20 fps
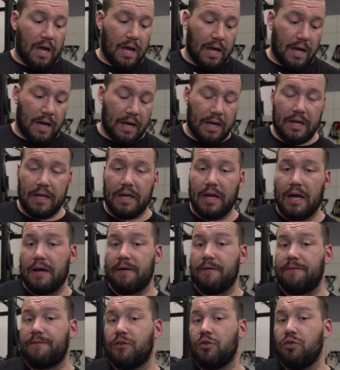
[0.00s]
I
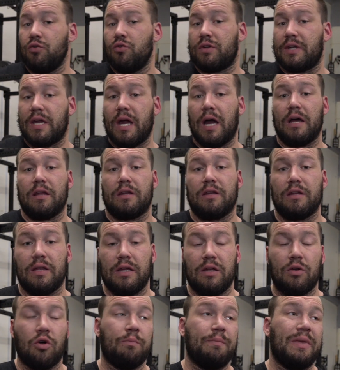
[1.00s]
have to
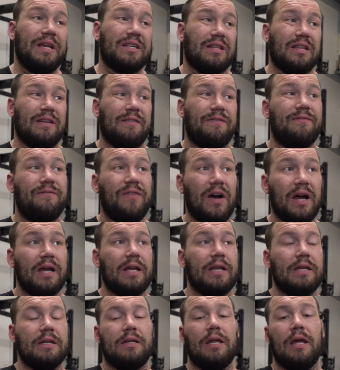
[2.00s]
calculate, or basically
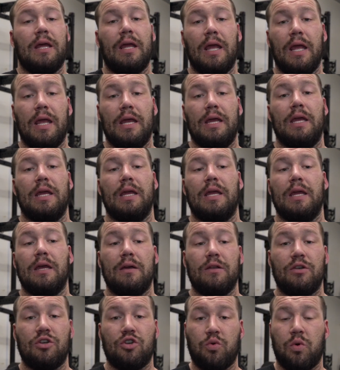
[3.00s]
find,
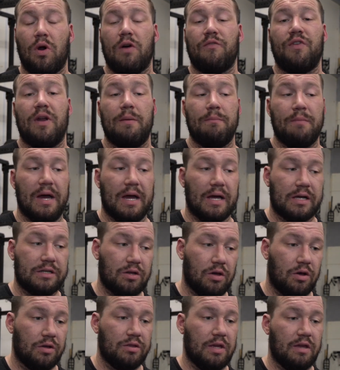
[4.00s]
a 12 rep
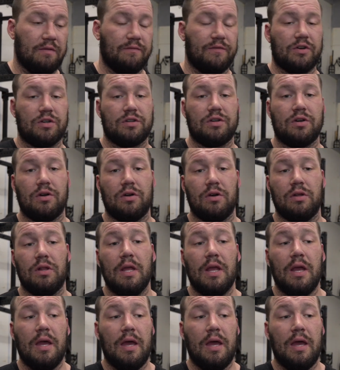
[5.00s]
max on the inverse curl.